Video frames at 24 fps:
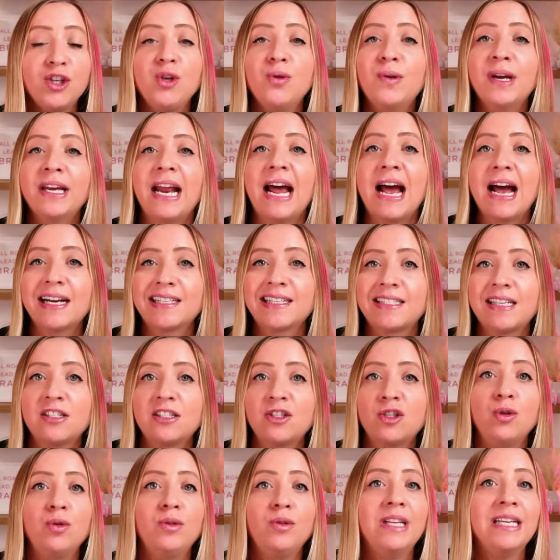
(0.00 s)
You get access
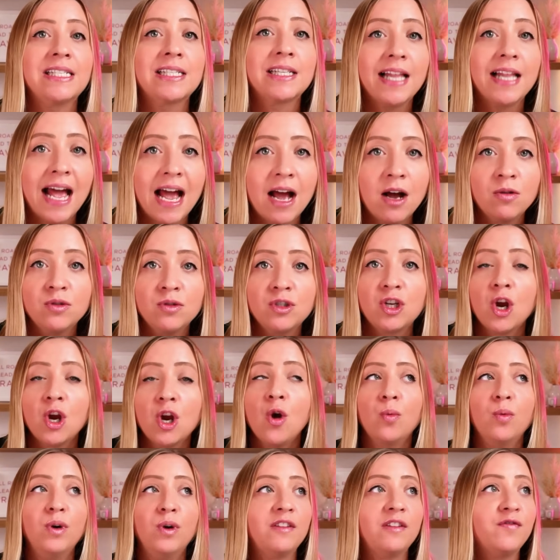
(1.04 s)
to this lounge
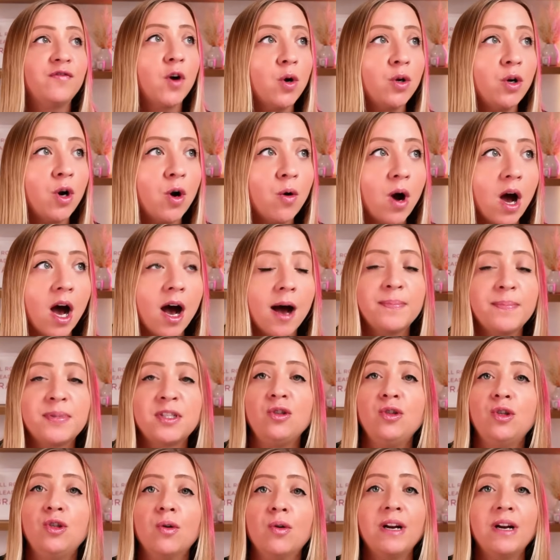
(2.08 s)
with photo ops.
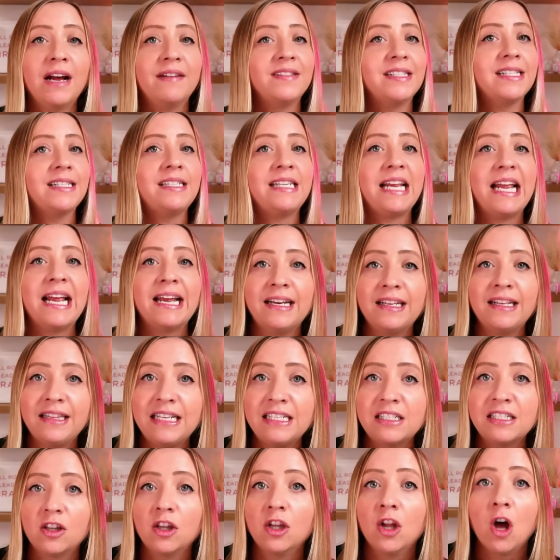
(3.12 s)
You don't have to stand in
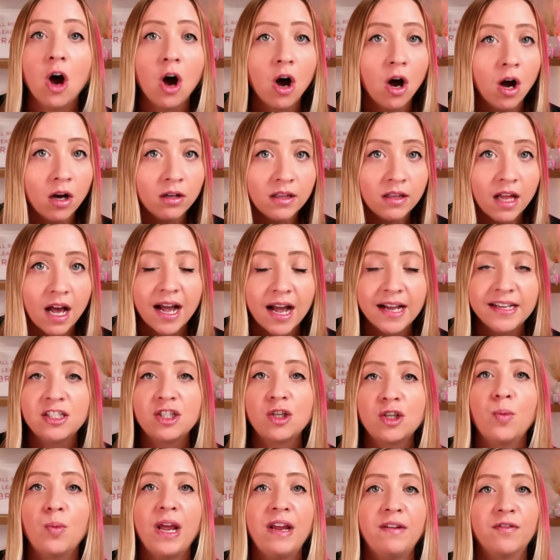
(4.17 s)
these long lines
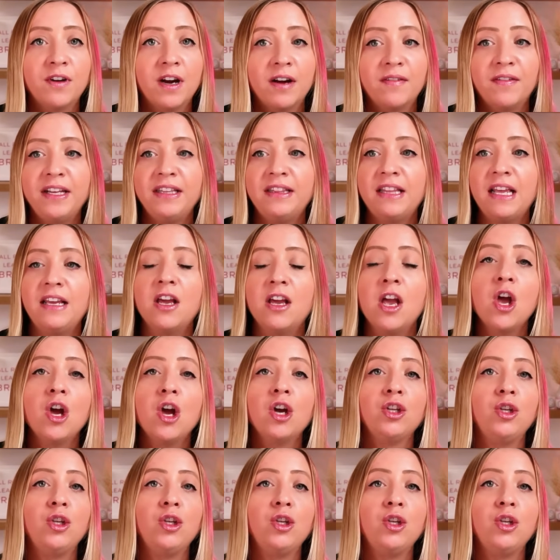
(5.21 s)
to wait for everything.